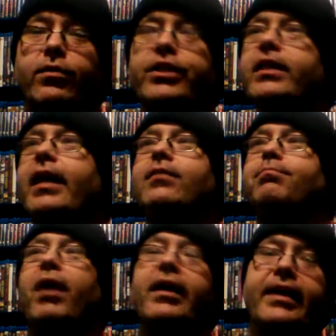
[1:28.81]
she likes
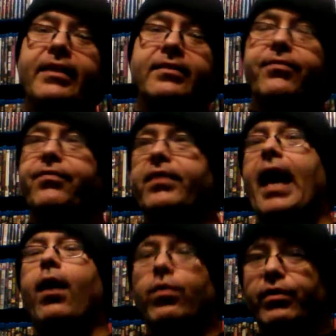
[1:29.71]
bunnies and
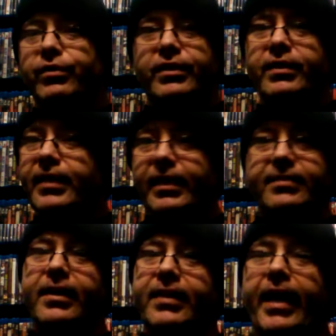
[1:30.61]
flowers and
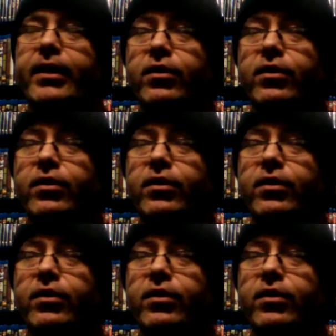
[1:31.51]
things like that.